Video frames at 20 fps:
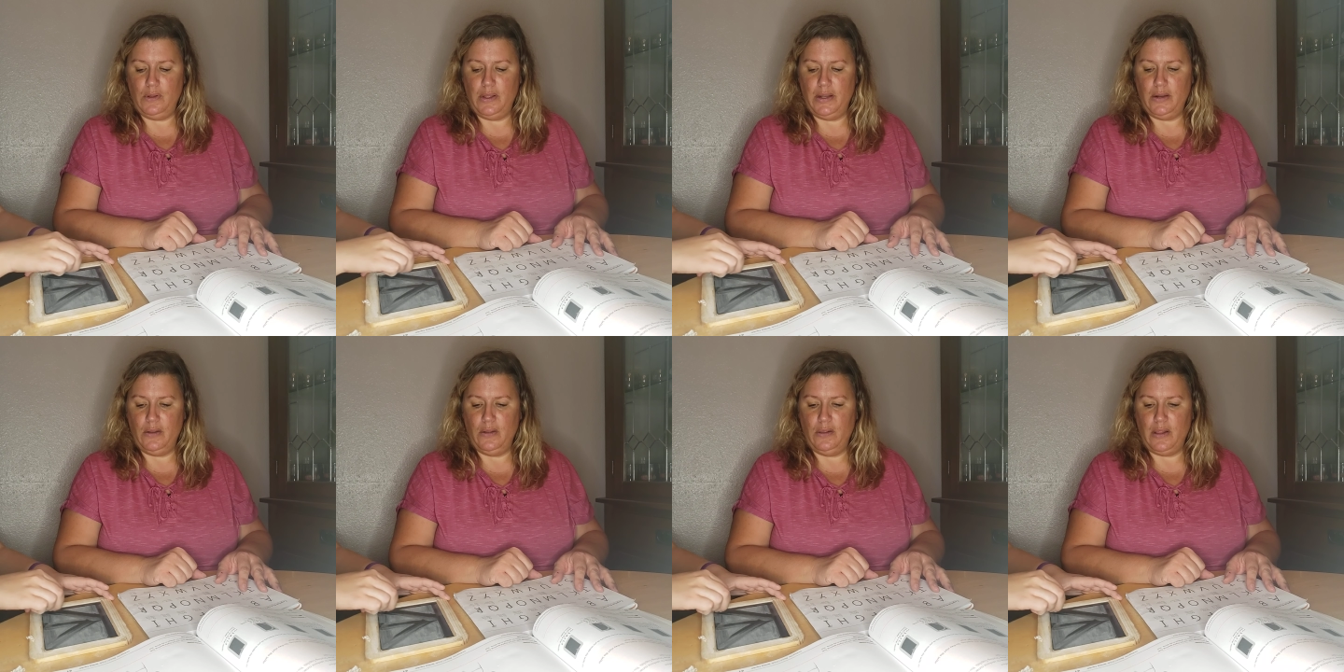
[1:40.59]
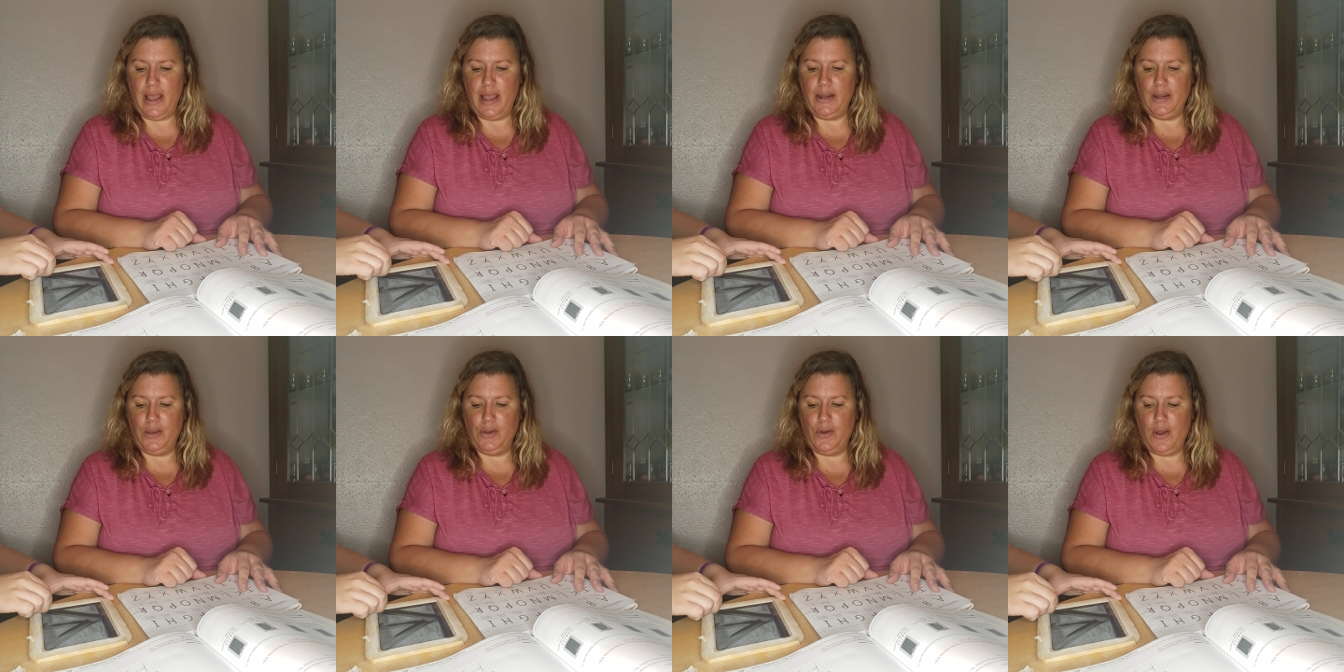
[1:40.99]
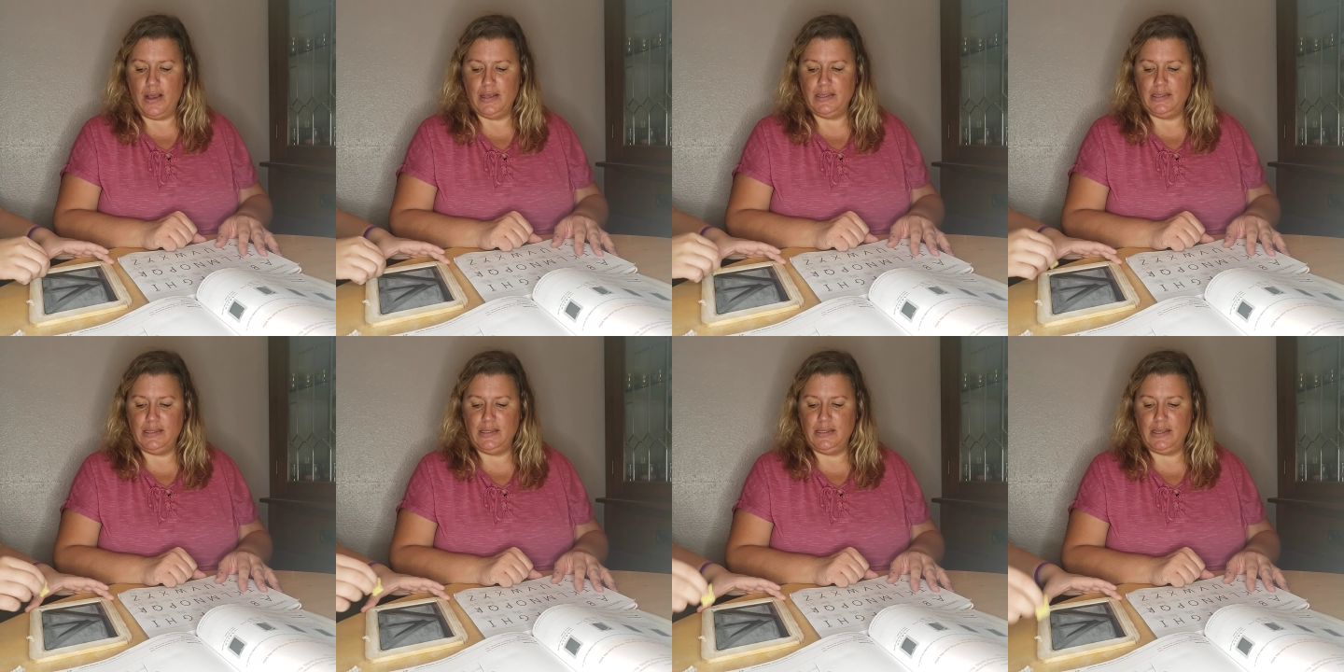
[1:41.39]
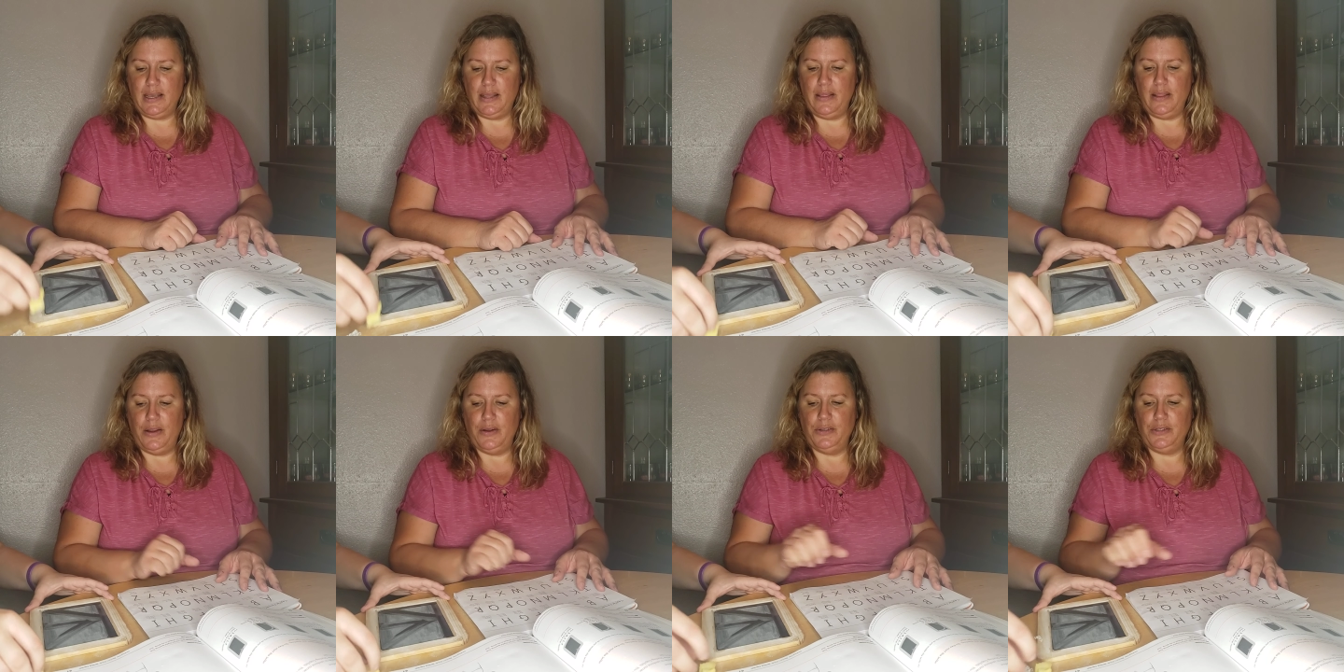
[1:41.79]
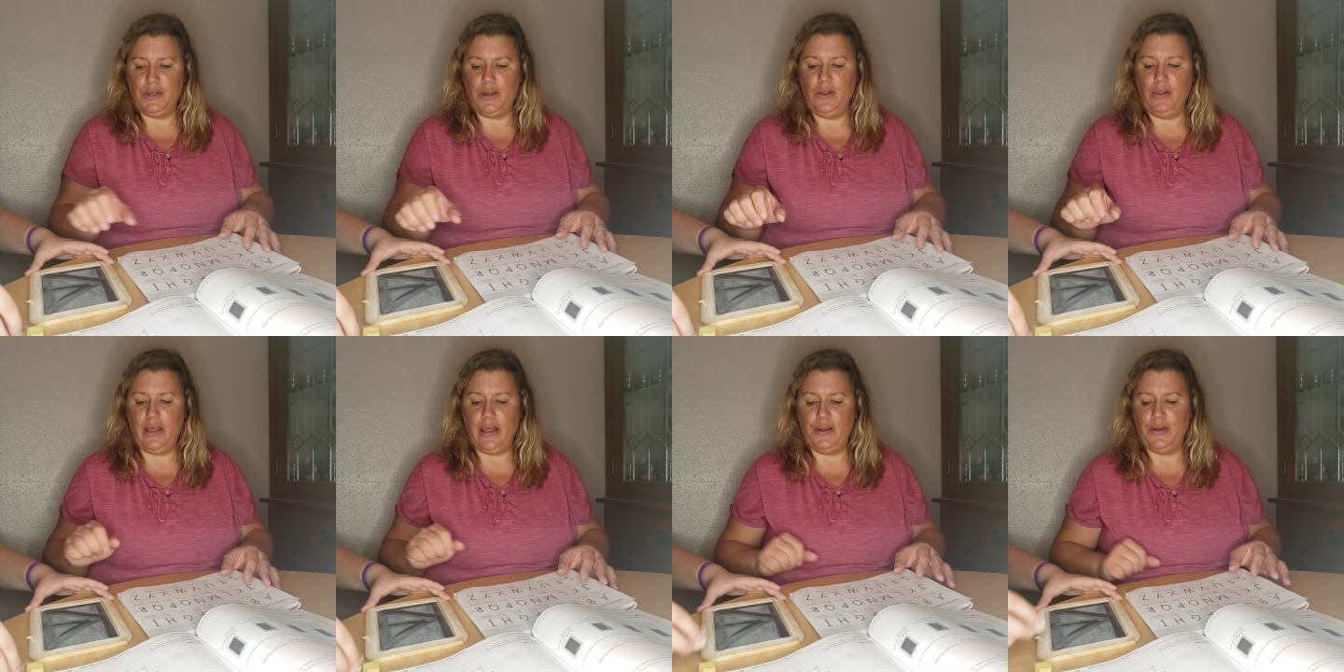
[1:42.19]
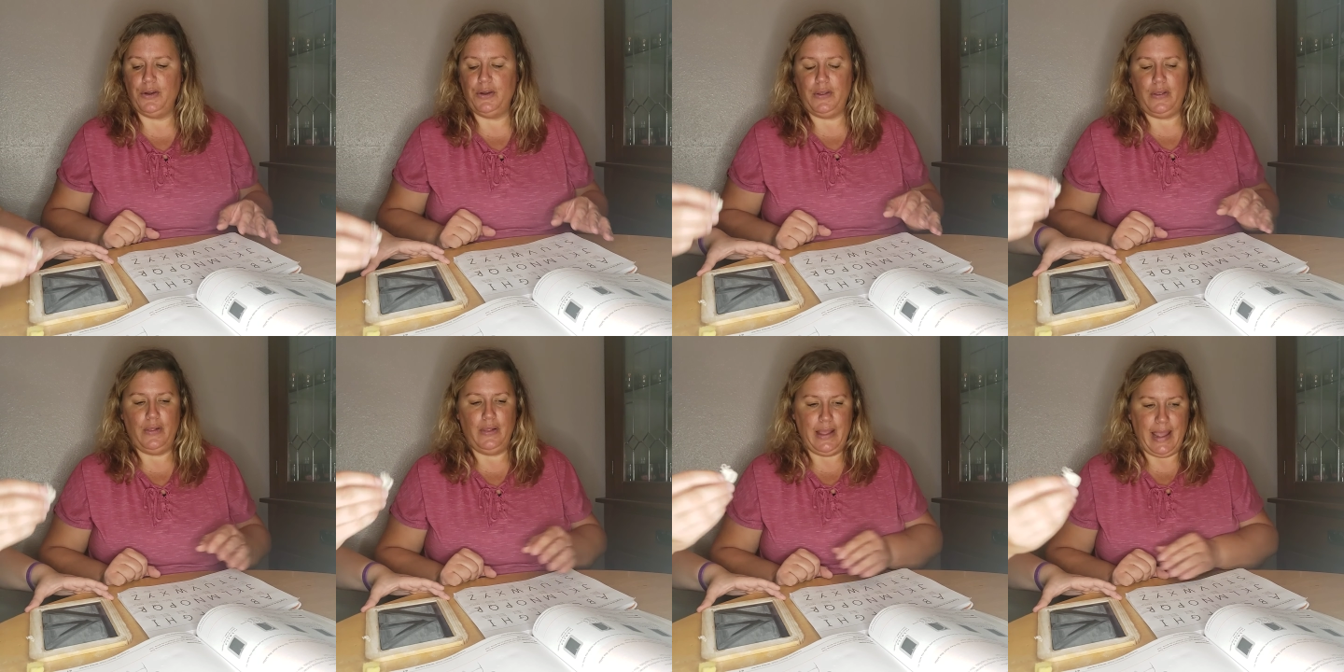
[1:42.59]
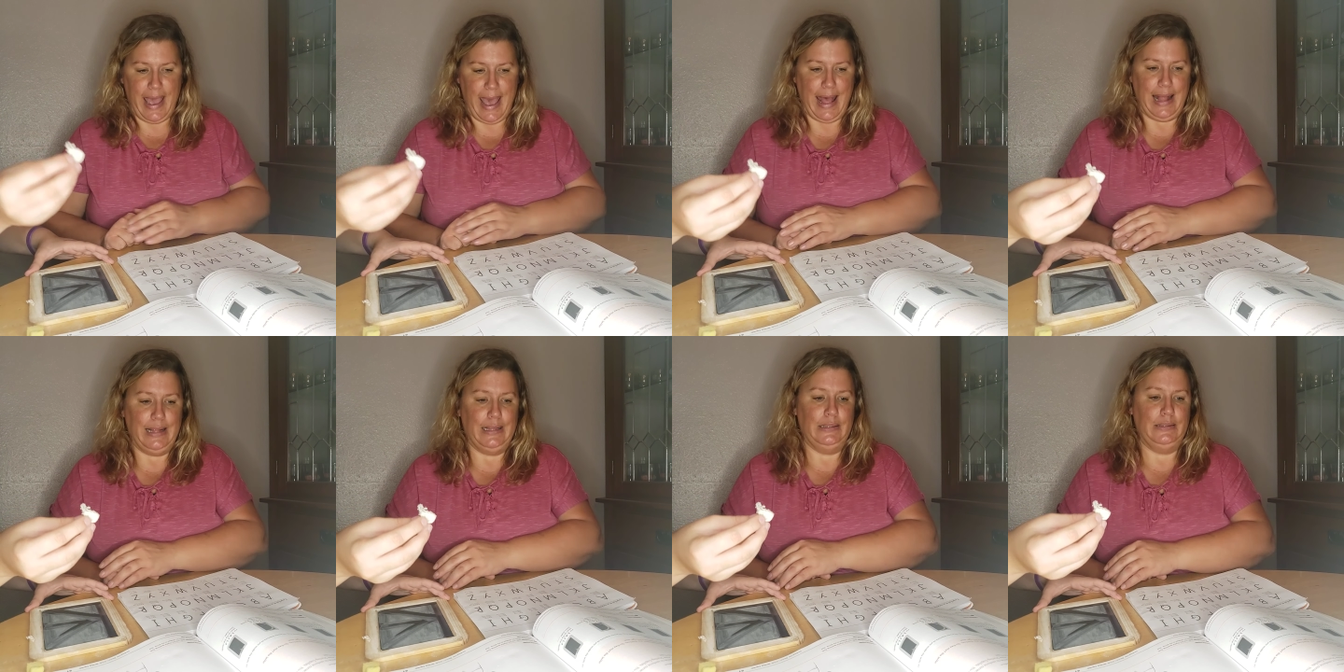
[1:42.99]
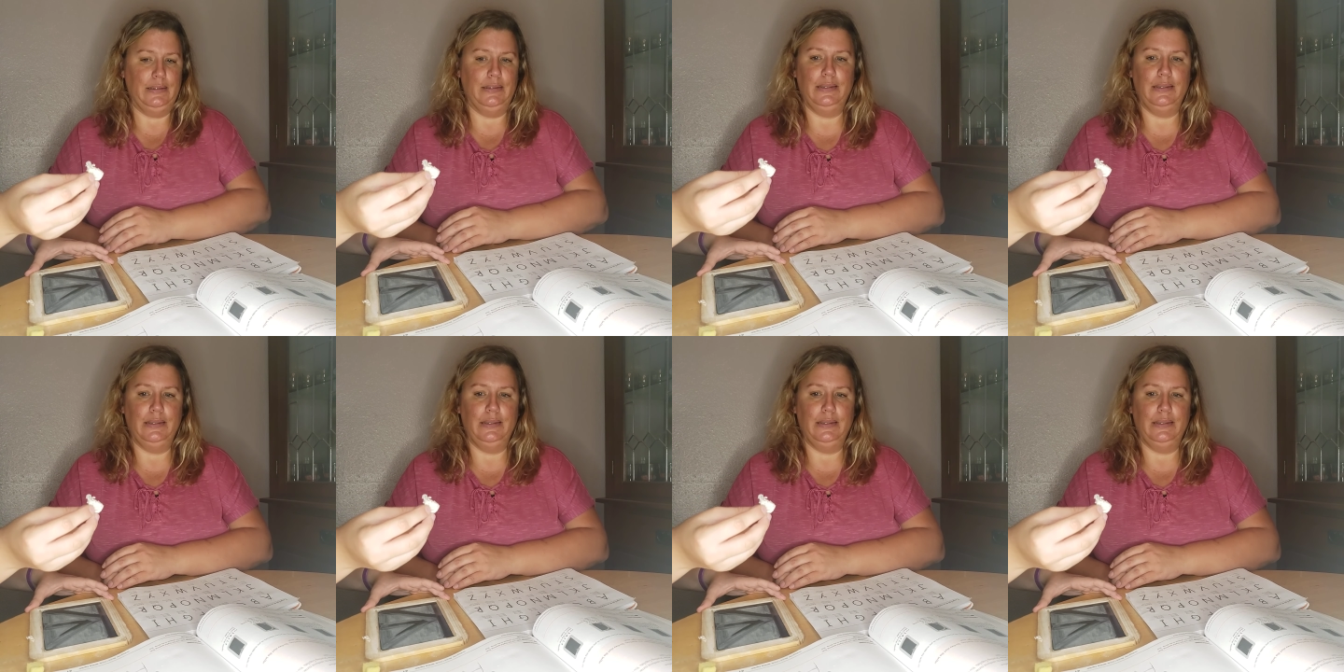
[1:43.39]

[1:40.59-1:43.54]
little line across, and there's our letter L.